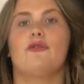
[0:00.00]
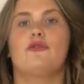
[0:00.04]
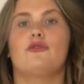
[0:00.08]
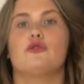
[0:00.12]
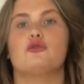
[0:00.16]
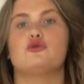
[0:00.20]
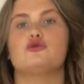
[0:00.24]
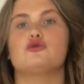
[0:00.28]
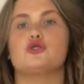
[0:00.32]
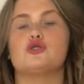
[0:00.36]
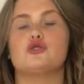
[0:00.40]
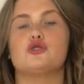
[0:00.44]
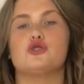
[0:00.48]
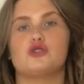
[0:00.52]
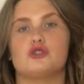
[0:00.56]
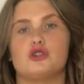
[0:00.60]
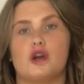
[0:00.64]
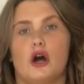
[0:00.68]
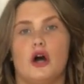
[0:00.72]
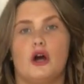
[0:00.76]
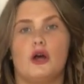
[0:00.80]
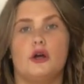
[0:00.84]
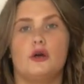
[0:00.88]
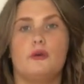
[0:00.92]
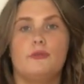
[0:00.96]
it feels
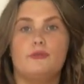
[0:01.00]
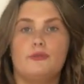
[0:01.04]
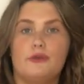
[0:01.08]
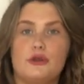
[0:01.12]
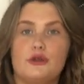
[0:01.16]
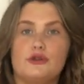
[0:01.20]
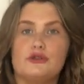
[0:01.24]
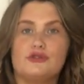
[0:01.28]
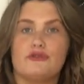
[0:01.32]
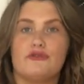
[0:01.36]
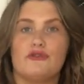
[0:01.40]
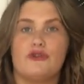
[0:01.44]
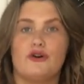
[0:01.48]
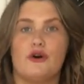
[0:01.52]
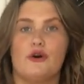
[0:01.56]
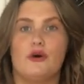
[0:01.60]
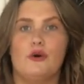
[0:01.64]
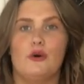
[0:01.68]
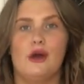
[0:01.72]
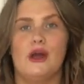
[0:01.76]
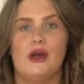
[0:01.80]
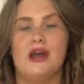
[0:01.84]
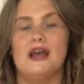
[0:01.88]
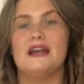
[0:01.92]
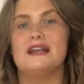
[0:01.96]
so
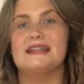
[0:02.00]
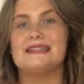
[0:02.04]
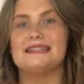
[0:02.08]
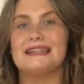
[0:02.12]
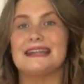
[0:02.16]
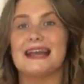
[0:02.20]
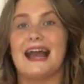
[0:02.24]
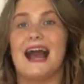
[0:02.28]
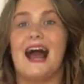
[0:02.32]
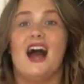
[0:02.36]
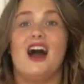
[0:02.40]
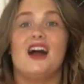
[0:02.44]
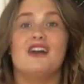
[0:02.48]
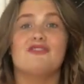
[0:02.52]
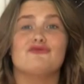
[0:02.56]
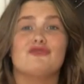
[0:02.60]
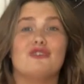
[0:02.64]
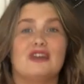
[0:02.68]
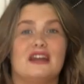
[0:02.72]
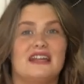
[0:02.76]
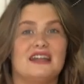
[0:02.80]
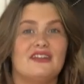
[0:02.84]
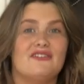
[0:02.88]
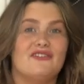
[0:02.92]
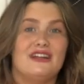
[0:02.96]
beautiful. So yeah, I
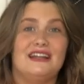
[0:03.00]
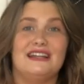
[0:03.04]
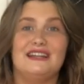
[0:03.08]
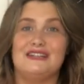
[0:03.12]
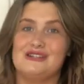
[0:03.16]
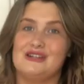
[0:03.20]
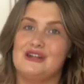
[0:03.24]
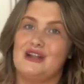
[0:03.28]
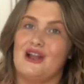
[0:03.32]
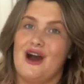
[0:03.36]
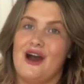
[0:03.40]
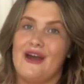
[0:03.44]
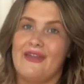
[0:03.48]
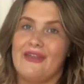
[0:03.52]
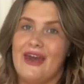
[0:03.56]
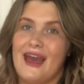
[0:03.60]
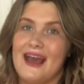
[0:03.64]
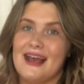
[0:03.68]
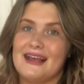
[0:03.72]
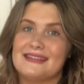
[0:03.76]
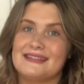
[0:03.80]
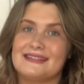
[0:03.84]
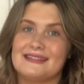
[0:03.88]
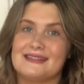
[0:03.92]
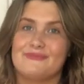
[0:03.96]
really, really do like
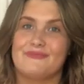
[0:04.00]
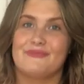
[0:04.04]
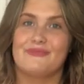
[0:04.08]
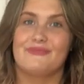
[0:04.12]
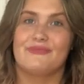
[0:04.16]
this